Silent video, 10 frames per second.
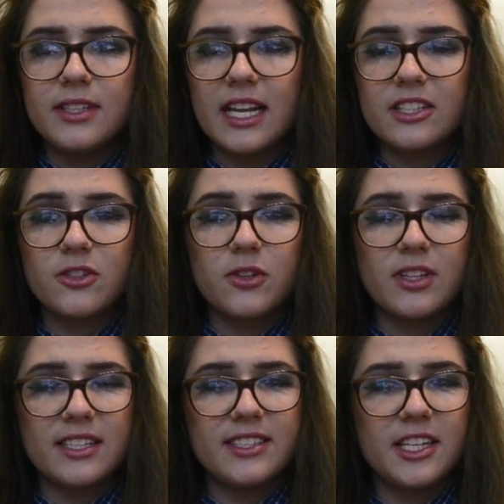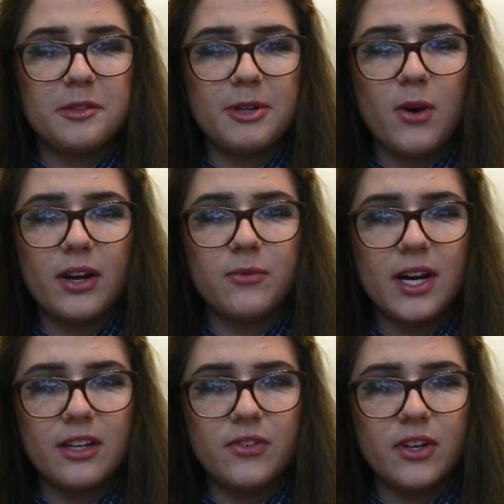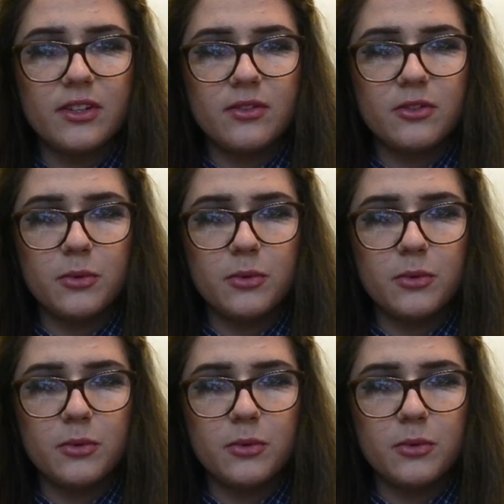That seemed to be quite relevant